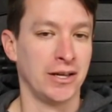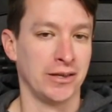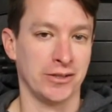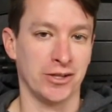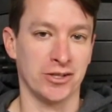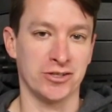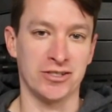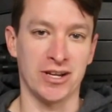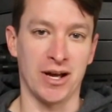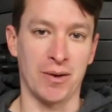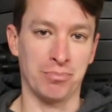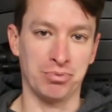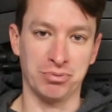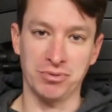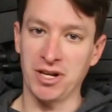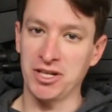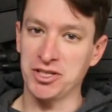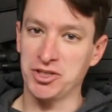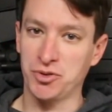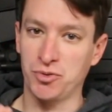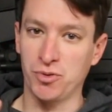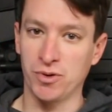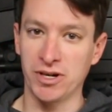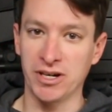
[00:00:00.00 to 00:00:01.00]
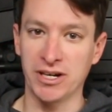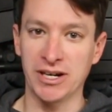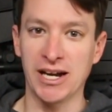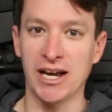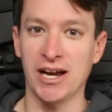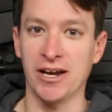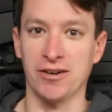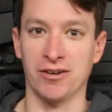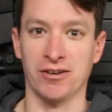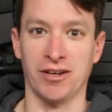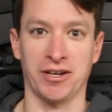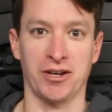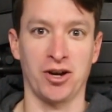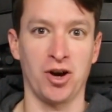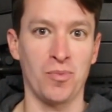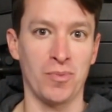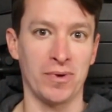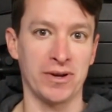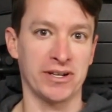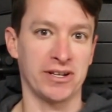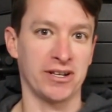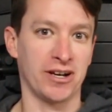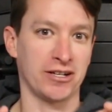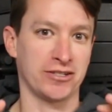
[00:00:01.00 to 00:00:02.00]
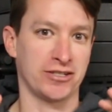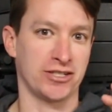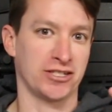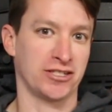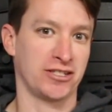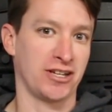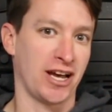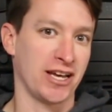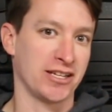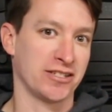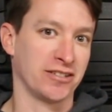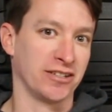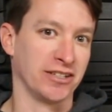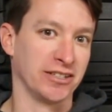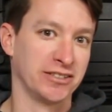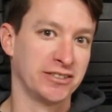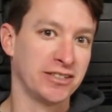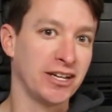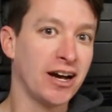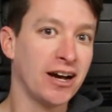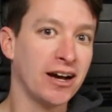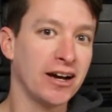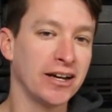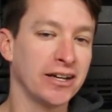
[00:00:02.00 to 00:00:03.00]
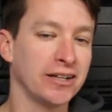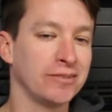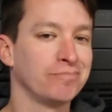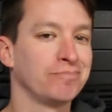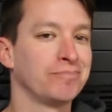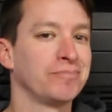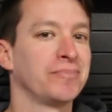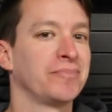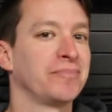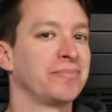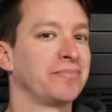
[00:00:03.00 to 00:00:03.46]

There's not blood squirting out. You're like, oh my gosh, this guy's gonna die.